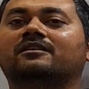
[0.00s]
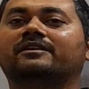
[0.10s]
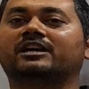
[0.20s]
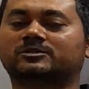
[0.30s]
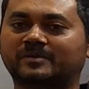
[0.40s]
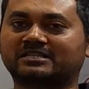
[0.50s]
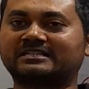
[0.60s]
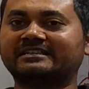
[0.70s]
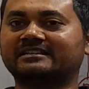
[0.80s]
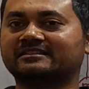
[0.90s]

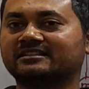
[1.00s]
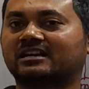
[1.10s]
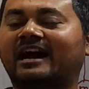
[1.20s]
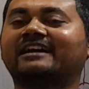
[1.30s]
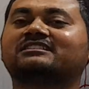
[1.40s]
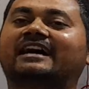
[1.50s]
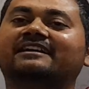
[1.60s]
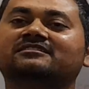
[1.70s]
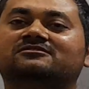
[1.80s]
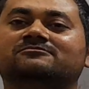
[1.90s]
especially this high
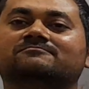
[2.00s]
tide,